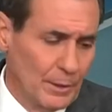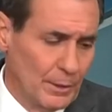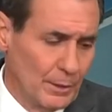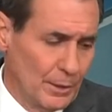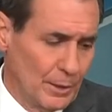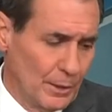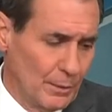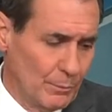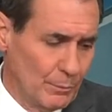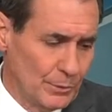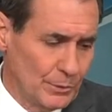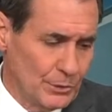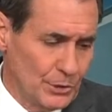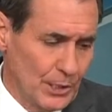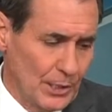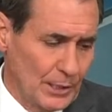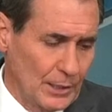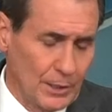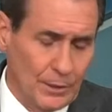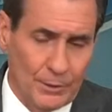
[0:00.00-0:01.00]
with
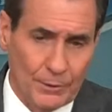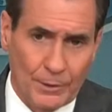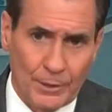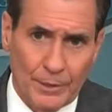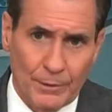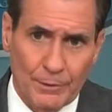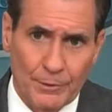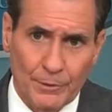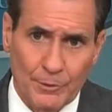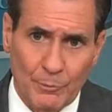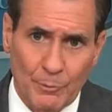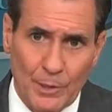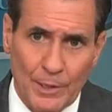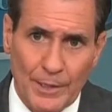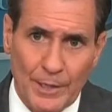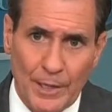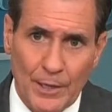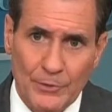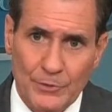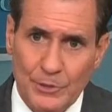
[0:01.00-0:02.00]
Jake here at the
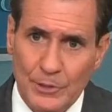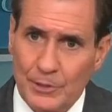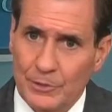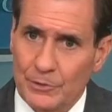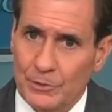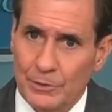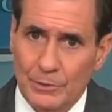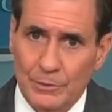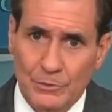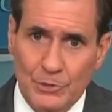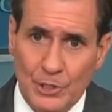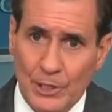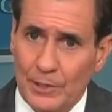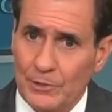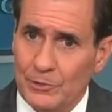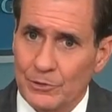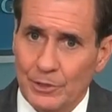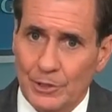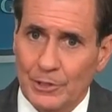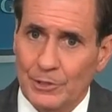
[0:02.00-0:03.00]
White House. And it's a
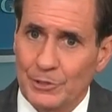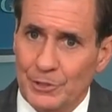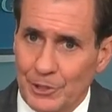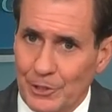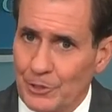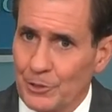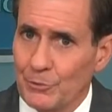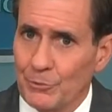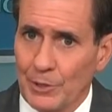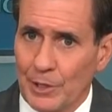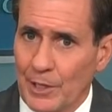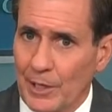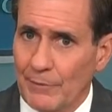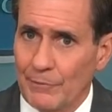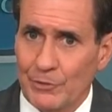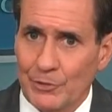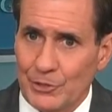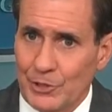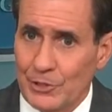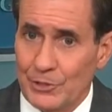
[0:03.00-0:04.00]
chance to continue the
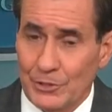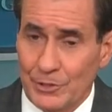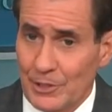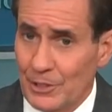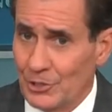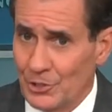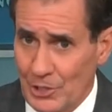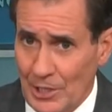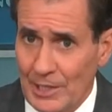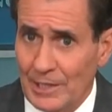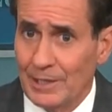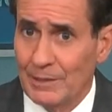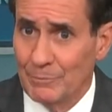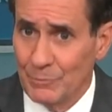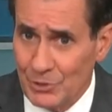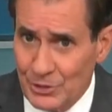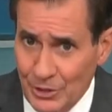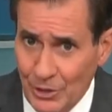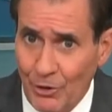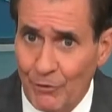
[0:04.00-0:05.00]
conversation that Jake
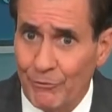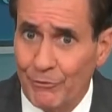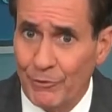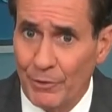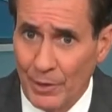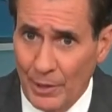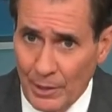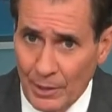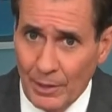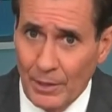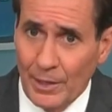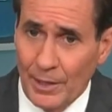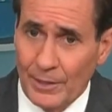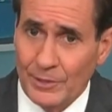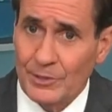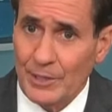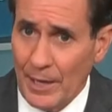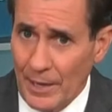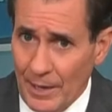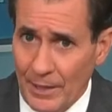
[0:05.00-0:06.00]
himself
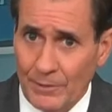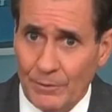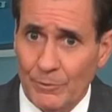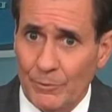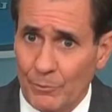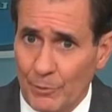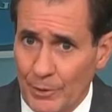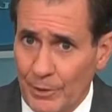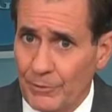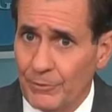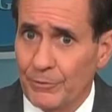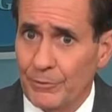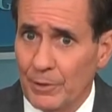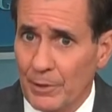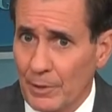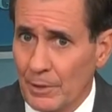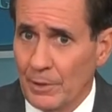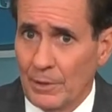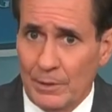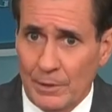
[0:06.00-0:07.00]
has had with
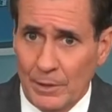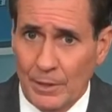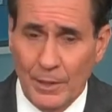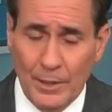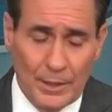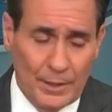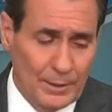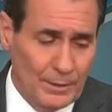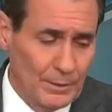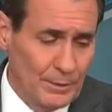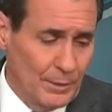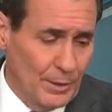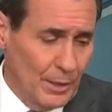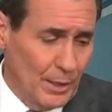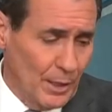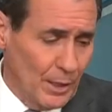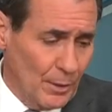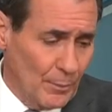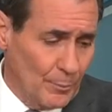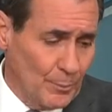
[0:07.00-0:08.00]

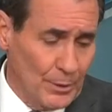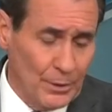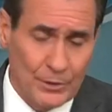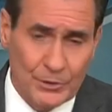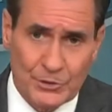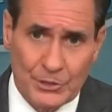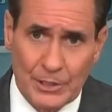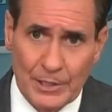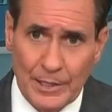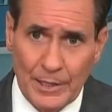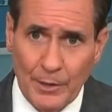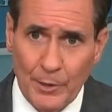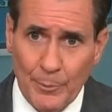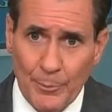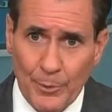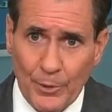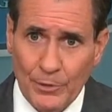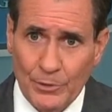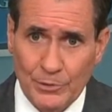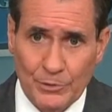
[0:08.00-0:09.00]
our PRC
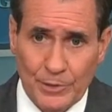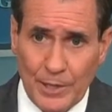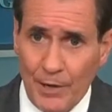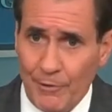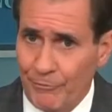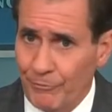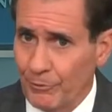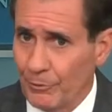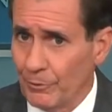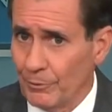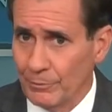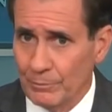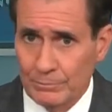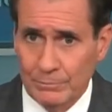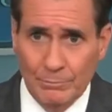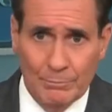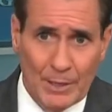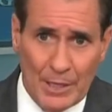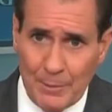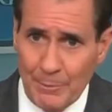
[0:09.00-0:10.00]
counterparts now for
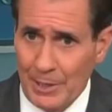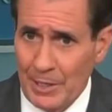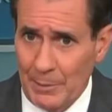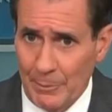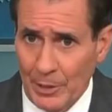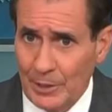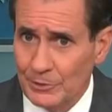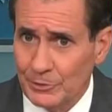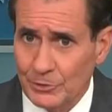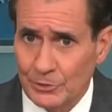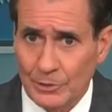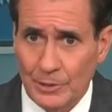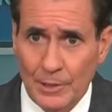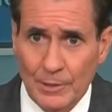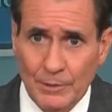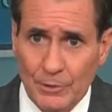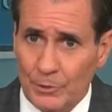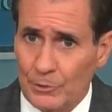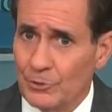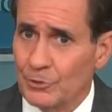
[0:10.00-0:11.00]
many, many months.
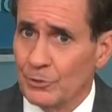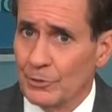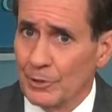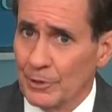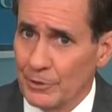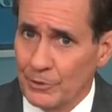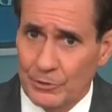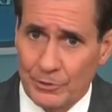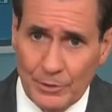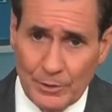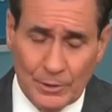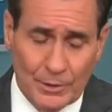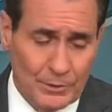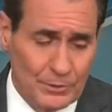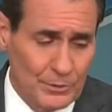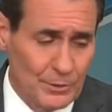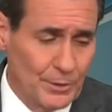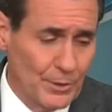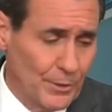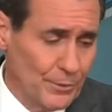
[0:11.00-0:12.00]

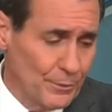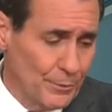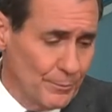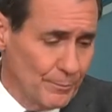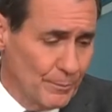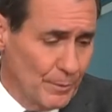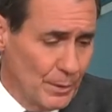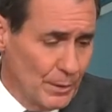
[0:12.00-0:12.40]
It's another